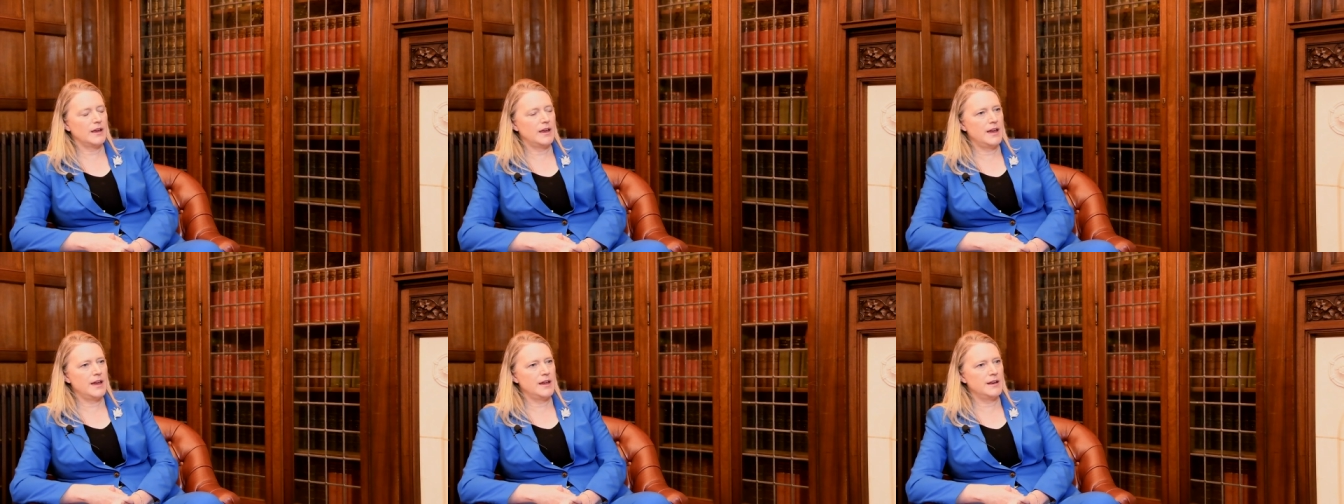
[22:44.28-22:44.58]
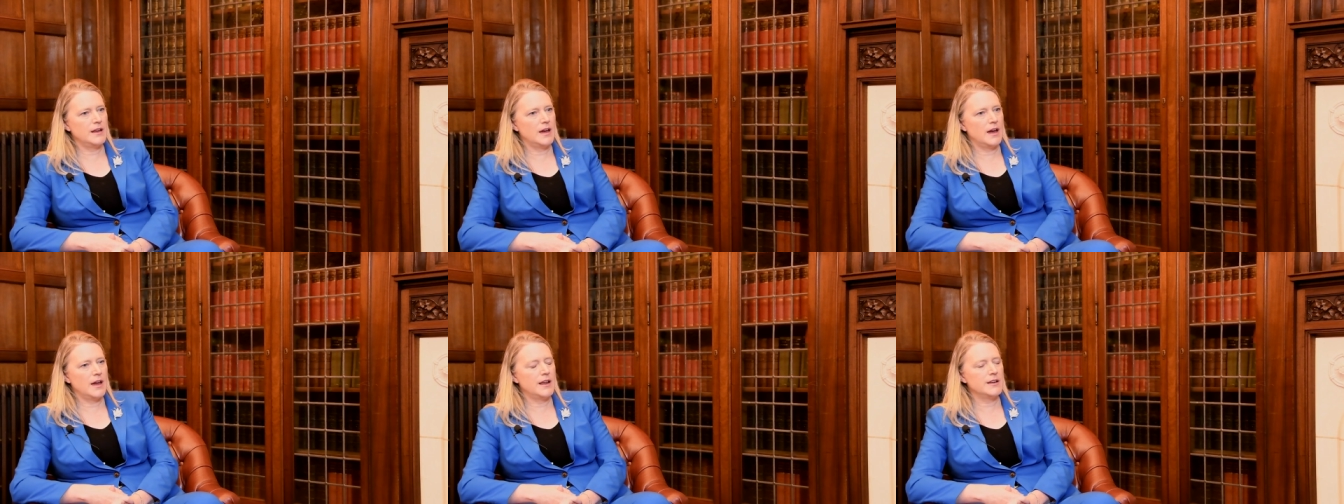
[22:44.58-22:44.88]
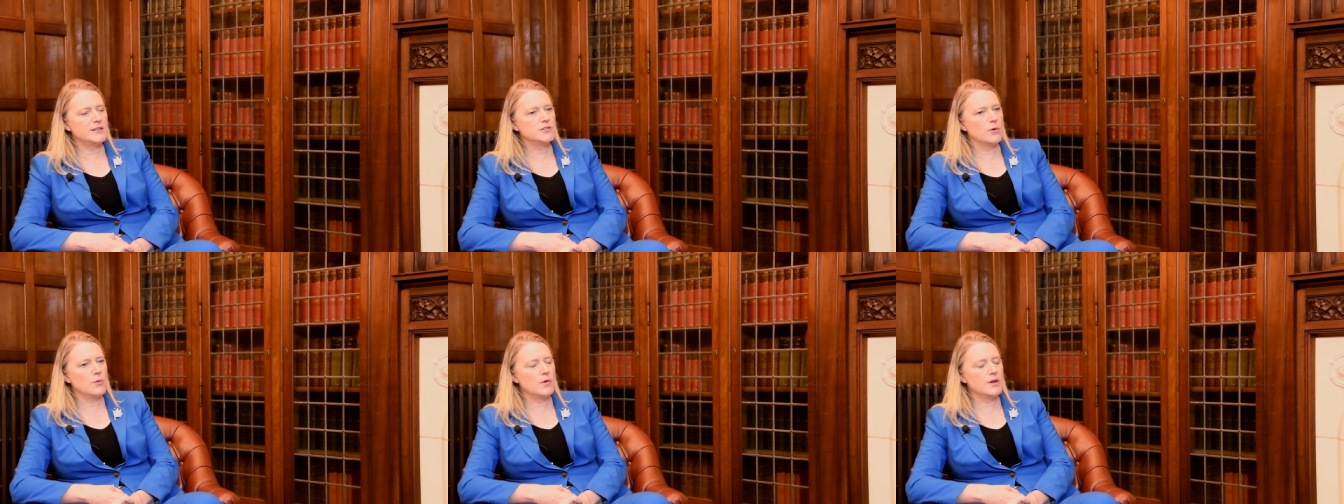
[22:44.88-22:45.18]
and, and I
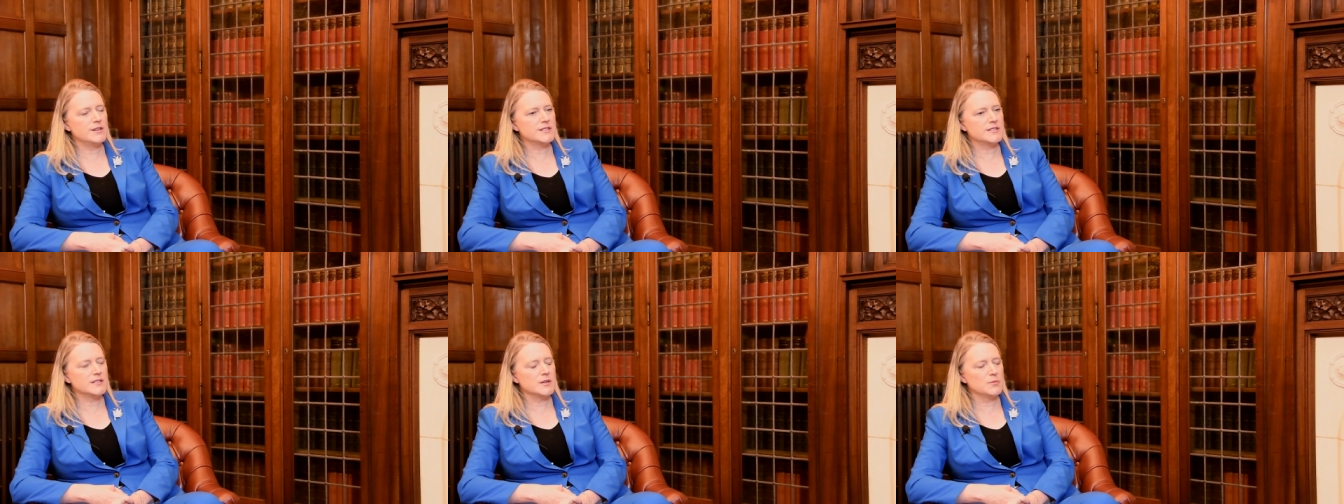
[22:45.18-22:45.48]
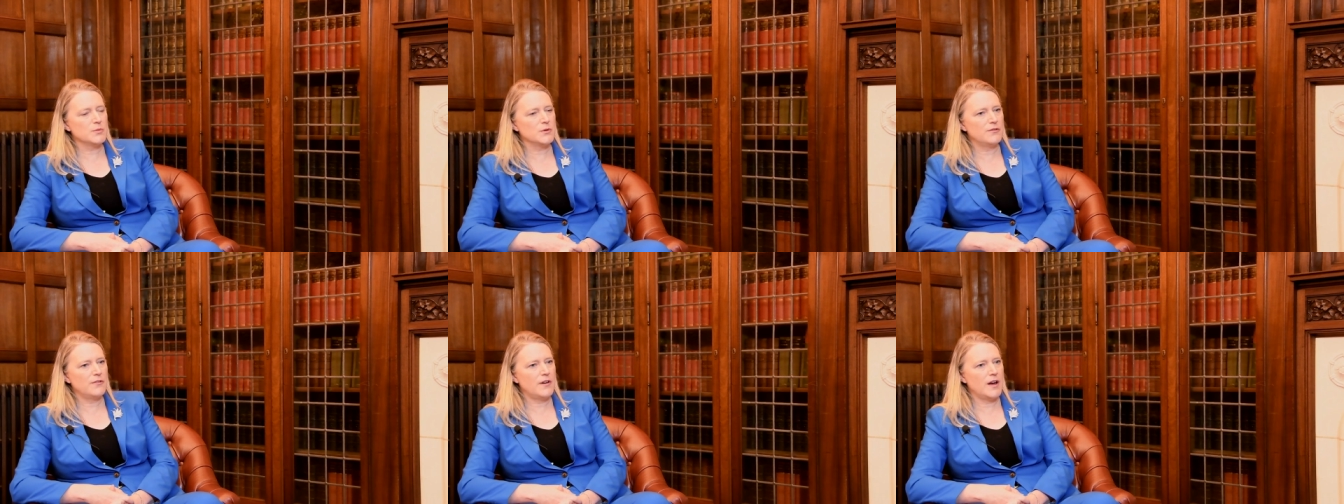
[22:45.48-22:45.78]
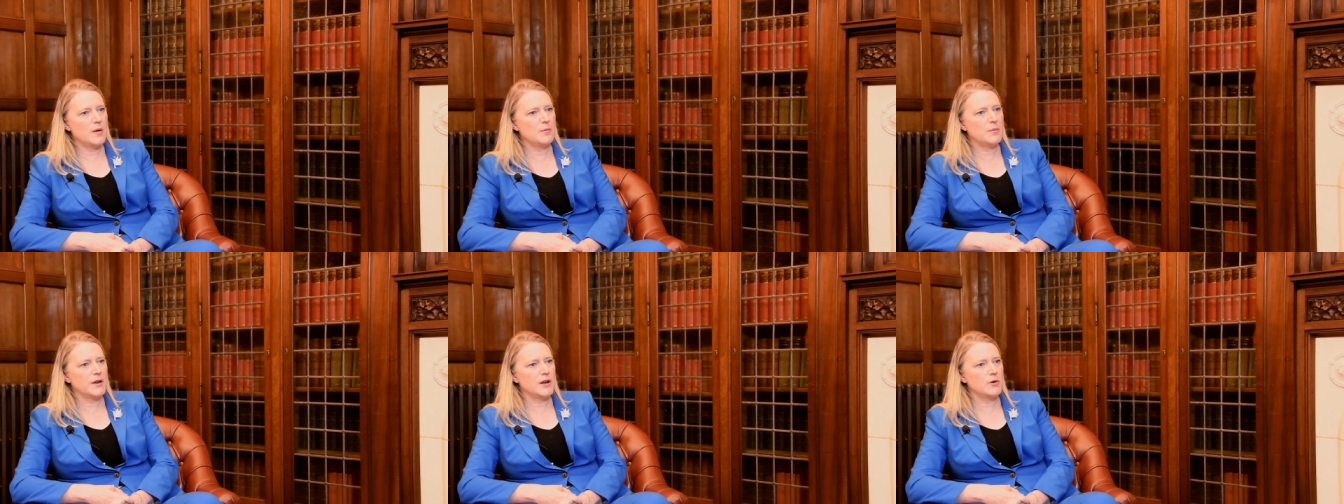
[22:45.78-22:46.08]
don't want to simplify
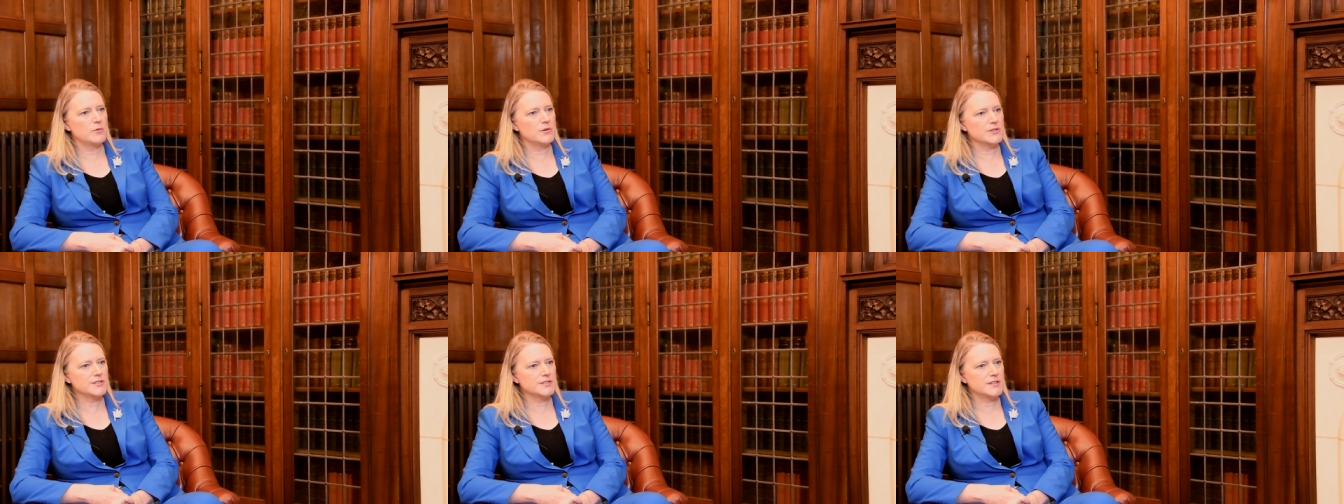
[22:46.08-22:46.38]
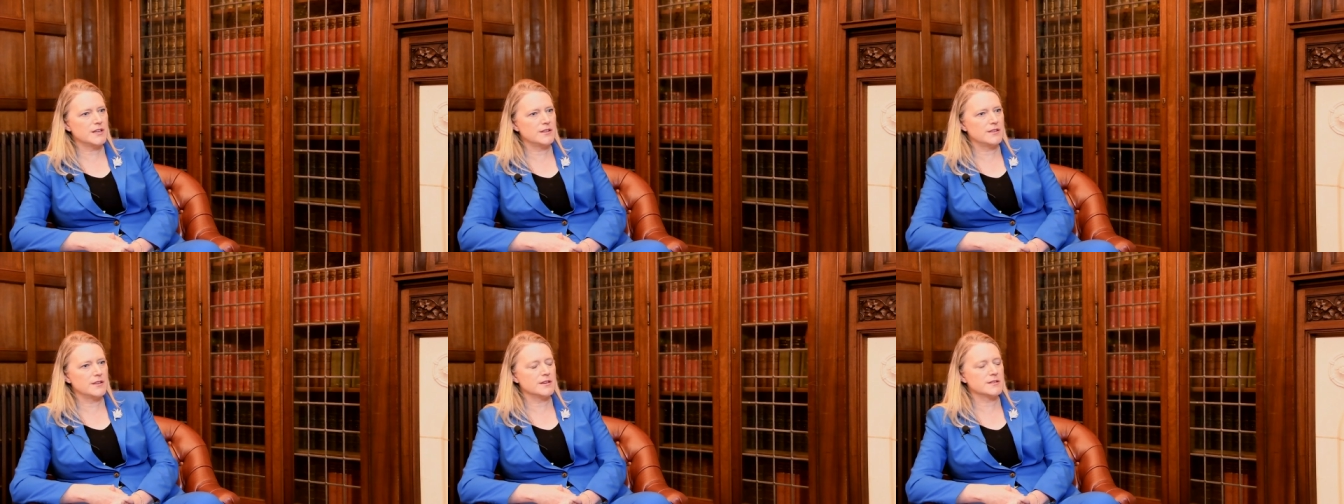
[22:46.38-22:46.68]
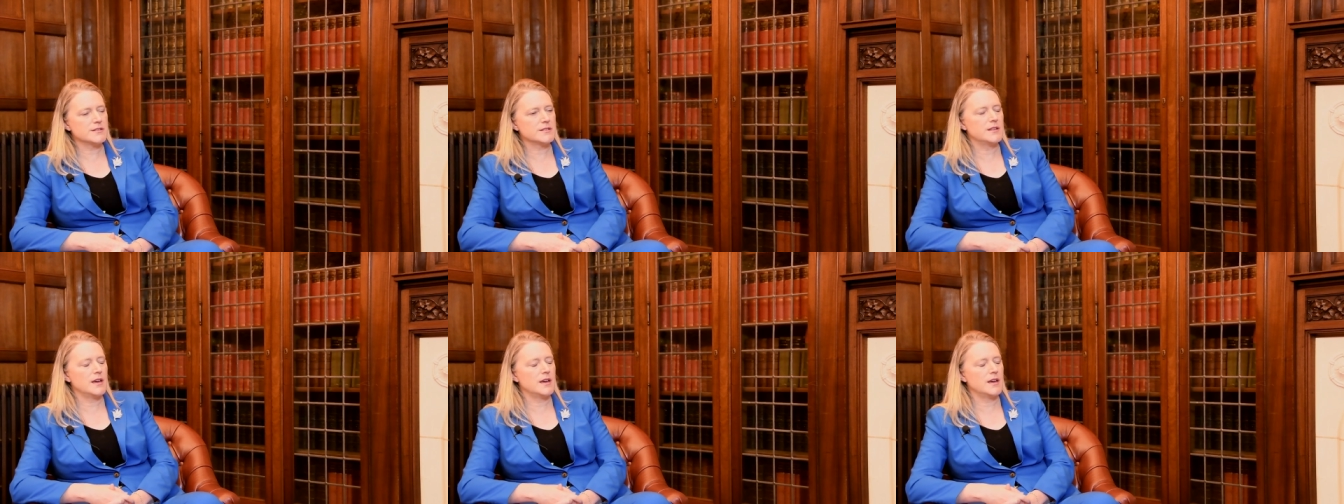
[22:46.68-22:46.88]
it, but I will say this,